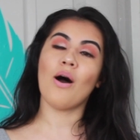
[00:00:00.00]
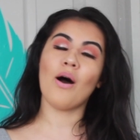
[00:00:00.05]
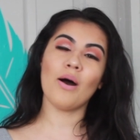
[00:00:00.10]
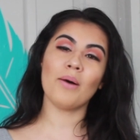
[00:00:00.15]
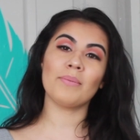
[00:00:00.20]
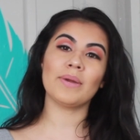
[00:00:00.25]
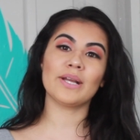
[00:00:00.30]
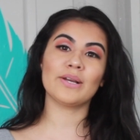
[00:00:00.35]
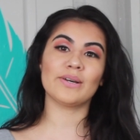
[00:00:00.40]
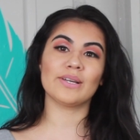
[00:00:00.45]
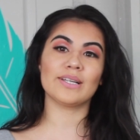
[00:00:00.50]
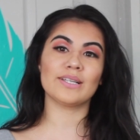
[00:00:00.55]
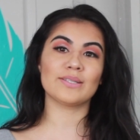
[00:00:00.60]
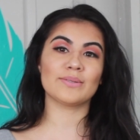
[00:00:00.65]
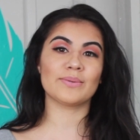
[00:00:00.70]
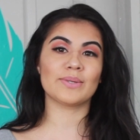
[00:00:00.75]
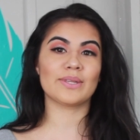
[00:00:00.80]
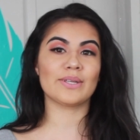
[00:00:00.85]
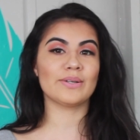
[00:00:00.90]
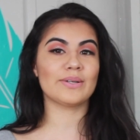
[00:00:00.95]
all my
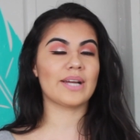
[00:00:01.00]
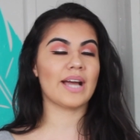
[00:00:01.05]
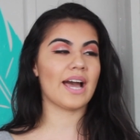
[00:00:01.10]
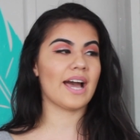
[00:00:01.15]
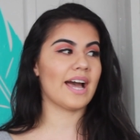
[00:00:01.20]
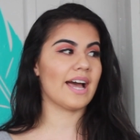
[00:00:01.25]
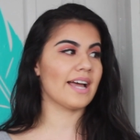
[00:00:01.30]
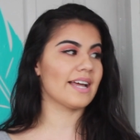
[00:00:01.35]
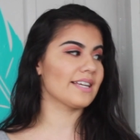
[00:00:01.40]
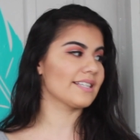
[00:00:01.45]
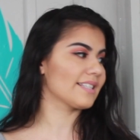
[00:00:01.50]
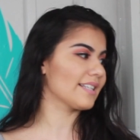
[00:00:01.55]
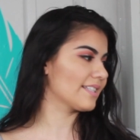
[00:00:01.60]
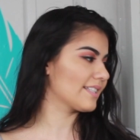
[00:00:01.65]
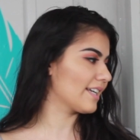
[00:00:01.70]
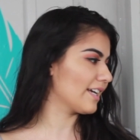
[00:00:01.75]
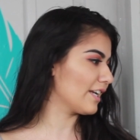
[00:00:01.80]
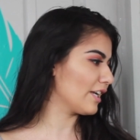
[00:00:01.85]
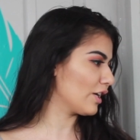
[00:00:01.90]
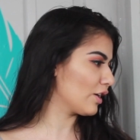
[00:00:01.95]
goodies with you guys.
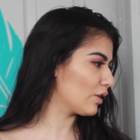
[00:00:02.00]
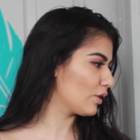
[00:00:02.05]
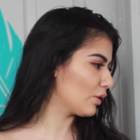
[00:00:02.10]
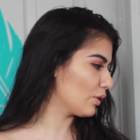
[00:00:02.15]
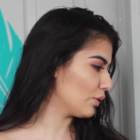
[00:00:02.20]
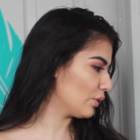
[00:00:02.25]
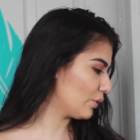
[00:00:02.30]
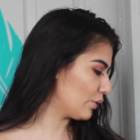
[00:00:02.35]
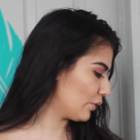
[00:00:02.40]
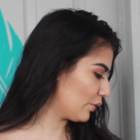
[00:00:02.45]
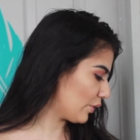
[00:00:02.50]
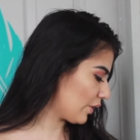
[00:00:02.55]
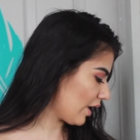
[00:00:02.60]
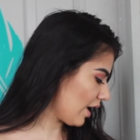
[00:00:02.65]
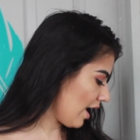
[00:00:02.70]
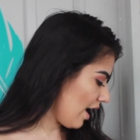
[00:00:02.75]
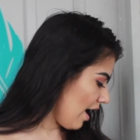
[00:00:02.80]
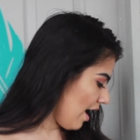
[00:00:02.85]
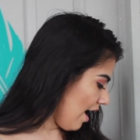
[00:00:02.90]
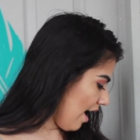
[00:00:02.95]
It's gonna
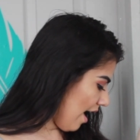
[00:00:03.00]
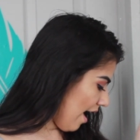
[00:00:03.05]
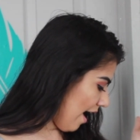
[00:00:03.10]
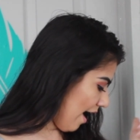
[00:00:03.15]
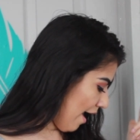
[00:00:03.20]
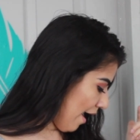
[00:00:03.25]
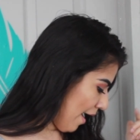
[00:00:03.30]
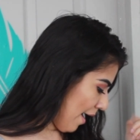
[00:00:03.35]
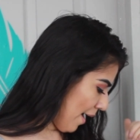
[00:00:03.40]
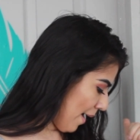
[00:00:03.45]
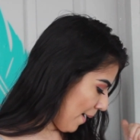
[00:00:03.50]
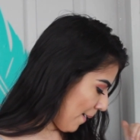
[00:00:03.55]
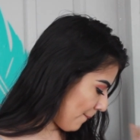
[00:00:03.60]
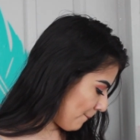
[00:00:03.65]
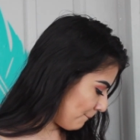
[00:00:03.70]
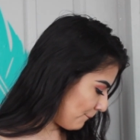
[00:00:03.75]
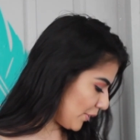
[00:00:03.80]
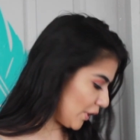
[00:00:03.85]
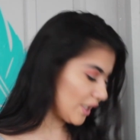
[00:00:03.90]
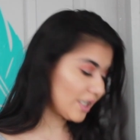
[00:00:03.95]
include
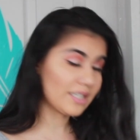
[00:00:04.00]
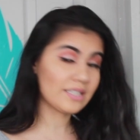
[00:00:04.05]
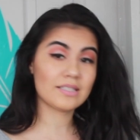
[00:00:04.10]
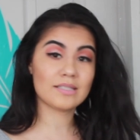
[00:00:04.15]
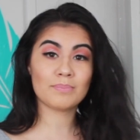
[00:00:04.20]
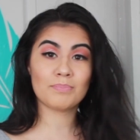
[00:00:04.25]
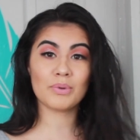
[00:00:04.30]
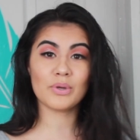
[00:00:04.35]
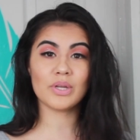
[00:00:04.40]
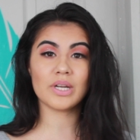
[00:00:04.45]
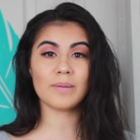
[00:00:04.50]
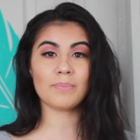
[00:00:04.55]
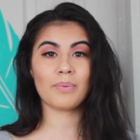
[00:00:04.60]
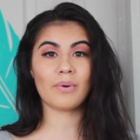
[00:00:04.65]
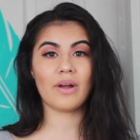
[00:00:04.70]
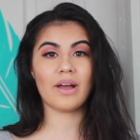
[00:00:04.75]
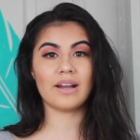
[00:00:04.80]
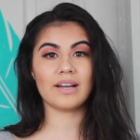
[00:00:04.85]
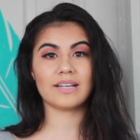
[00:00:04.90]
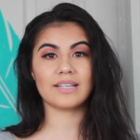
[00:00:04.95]
books, beauty
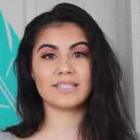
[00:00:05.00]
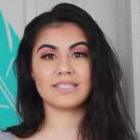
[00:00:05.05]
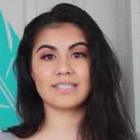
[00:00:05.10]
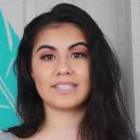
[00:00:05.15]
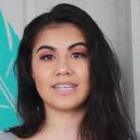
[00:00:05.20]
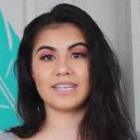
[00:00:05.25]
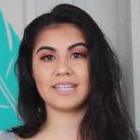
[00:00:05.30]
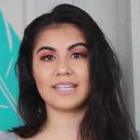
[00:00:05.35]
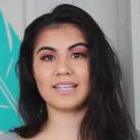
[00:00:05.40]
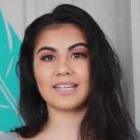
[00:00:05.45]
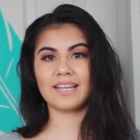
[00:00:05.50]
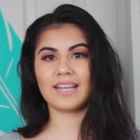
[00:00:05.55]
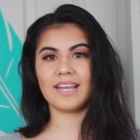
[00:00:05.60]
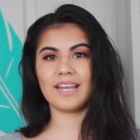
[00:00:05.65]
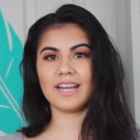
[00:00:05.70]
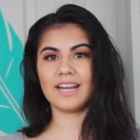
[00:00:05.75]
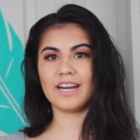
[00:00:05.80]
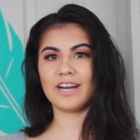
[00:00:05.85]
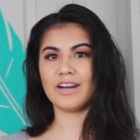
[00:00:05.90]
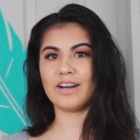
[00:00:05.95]
products,
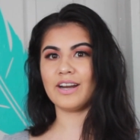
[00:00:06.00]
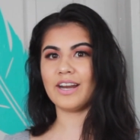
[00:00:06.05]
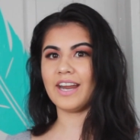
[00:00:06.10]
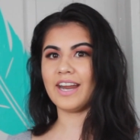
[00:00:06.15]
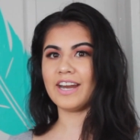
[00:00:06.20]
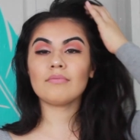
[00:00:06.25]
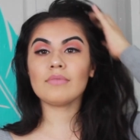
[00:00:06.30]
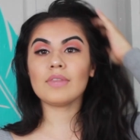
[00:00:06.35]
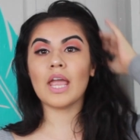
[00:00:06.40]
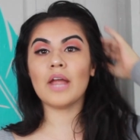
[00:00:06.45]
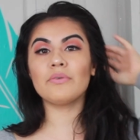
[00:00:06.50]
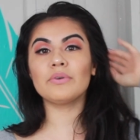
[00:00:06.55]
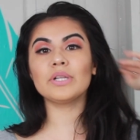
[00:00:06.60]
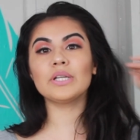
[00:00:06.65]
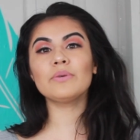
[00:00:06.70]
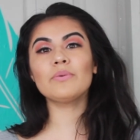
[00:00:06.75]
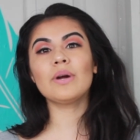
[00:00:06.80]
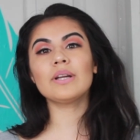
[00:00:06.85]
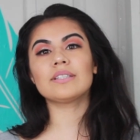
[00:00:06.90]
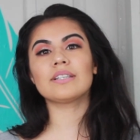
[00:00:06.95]
skincare, hair. I
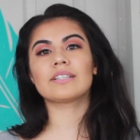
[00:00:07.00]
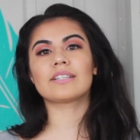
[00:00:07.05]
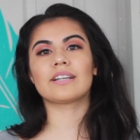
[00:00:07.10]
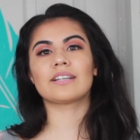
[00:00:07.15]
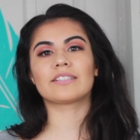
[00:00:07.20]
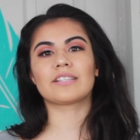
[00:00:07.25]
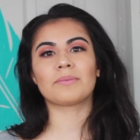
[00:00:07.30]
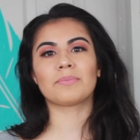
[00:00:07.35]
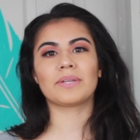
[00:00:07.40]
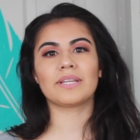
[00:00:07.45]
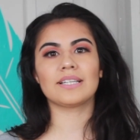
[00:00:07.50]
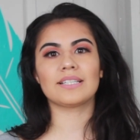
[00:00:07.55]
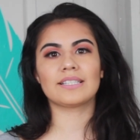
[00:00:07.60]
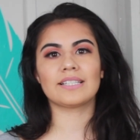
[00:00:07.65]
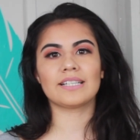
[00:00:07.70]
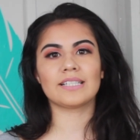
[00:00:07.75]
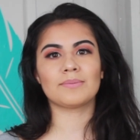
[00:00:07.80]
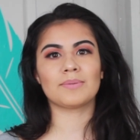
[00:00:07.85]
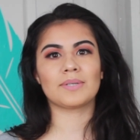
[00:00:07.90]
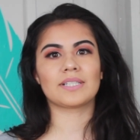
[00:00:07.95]
really wanted to share some of these
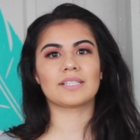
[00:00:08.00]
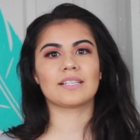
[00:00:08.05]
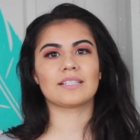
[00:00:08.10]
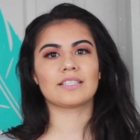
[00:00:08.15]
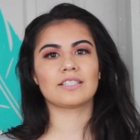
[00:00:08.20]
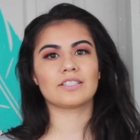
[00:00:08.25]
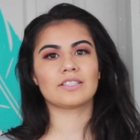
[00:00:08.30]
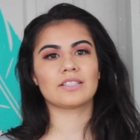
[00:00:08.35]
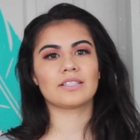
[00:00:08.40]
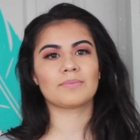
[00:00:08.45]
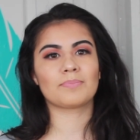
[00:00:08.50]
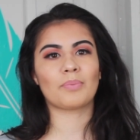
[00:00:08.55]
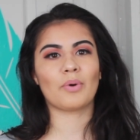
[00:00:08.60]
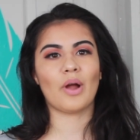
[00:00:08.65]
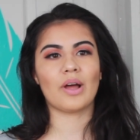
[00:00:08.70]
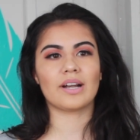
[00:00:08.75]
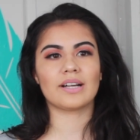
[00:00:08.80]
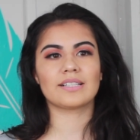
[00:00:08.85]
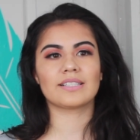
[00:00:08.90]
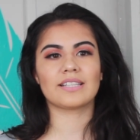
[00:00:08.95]
things because that's just
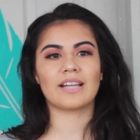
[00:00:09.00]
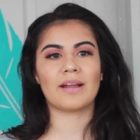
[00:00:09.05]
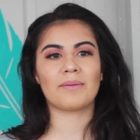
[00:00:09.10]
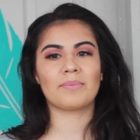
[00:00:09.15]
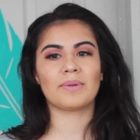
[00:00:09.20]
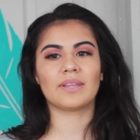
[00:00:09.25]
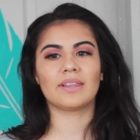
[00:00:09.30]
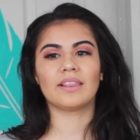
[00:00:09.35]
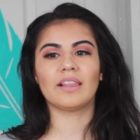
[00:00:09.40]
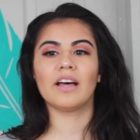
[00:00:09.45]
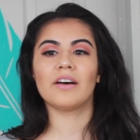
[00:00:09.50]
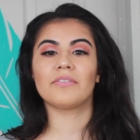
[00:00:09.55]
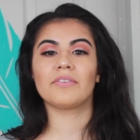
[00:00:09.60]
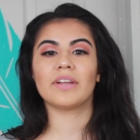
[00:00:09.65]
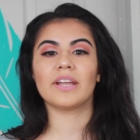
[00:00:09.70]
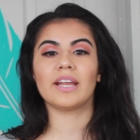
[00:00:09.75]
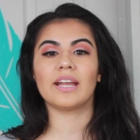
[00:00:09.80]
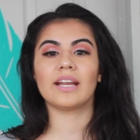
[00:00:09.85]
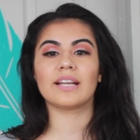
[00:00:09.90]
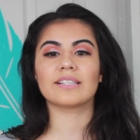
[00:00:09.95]
products that I've been
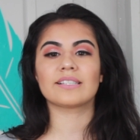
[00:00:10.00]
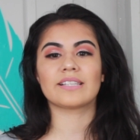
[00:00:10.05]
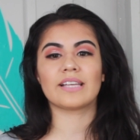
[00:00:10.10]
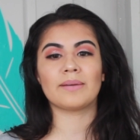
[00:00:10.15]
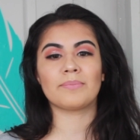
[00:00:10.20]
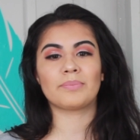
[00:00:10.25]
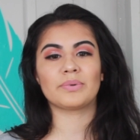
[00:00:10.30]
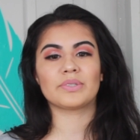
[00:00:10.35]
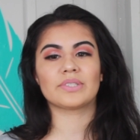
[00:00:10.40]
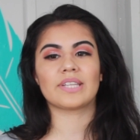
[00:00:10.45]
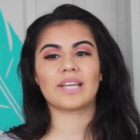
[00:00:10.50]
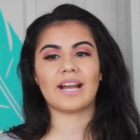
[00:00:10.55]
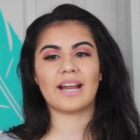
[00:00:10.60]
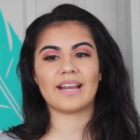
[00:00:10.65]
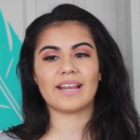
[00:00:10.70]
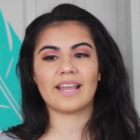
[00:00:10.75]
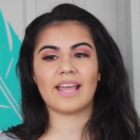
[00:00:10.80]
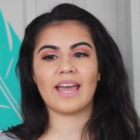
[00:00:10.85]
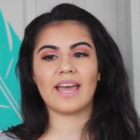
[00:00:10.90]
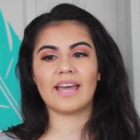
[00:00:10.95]
loving, samples that
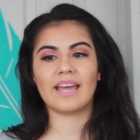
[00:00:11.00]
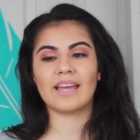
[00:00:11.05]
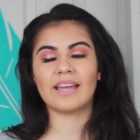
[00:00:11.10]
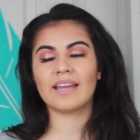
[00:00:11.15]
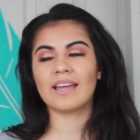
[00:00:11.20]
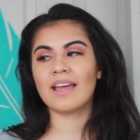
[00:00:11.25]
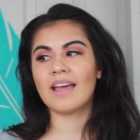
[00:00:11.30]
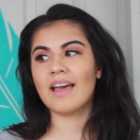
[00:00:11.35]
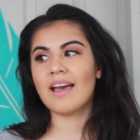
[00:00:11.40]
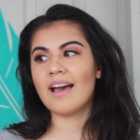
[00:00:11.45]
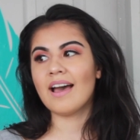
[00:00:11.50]
I get,